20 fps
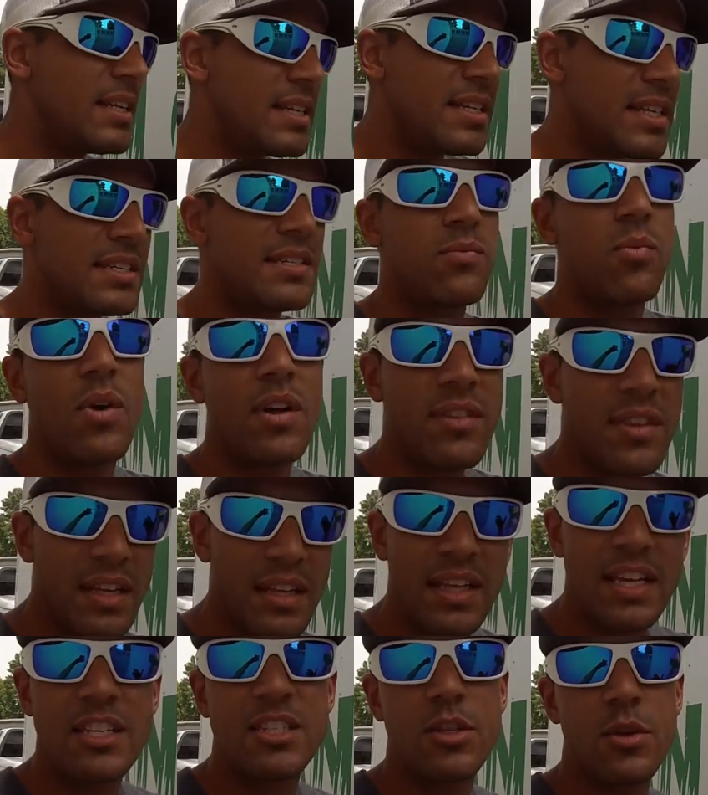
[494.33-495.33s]
Just one thing
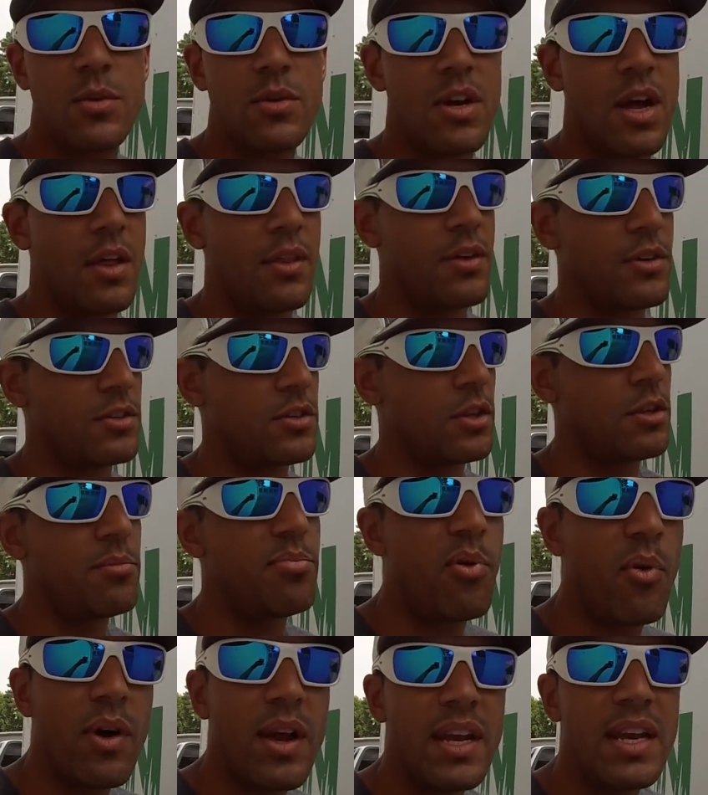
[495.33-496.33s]
leads to another. So the
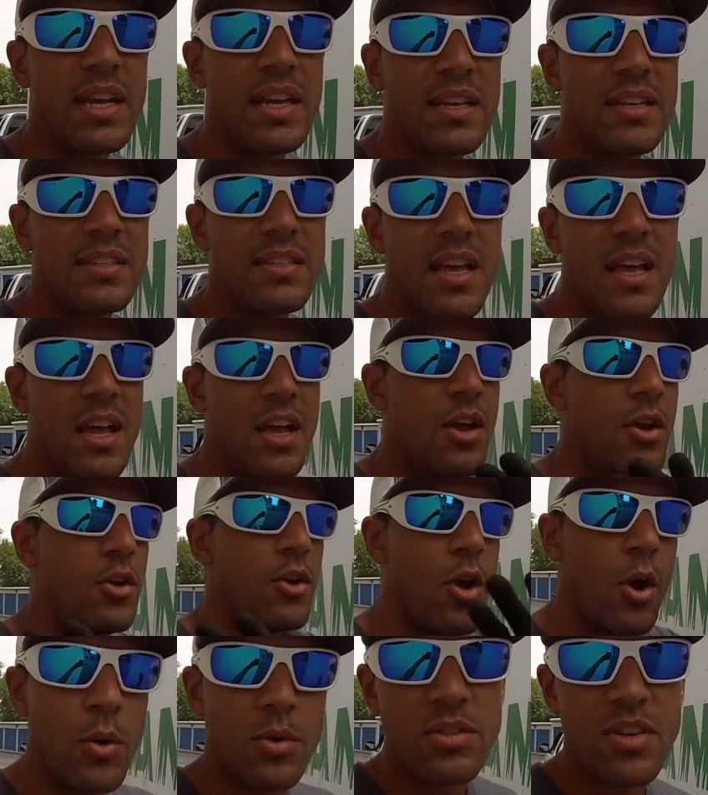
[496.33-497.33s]
point is,
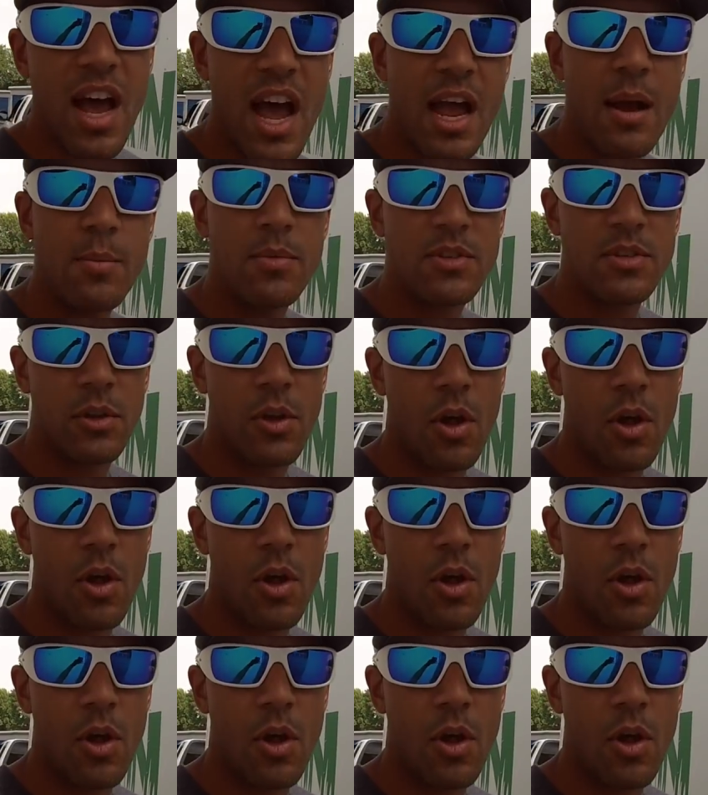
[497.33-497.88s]
no time was